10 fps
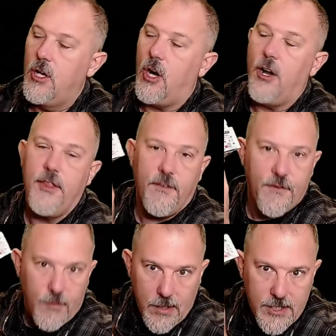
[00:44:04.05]
on the
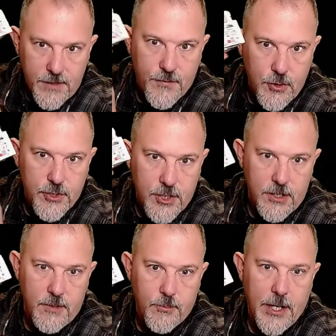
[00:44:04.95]
front of your
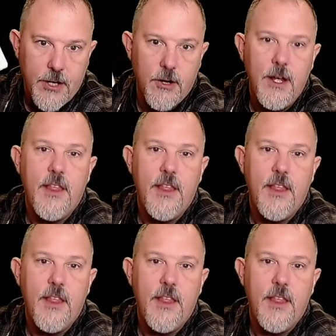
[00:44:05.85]
circuit breaker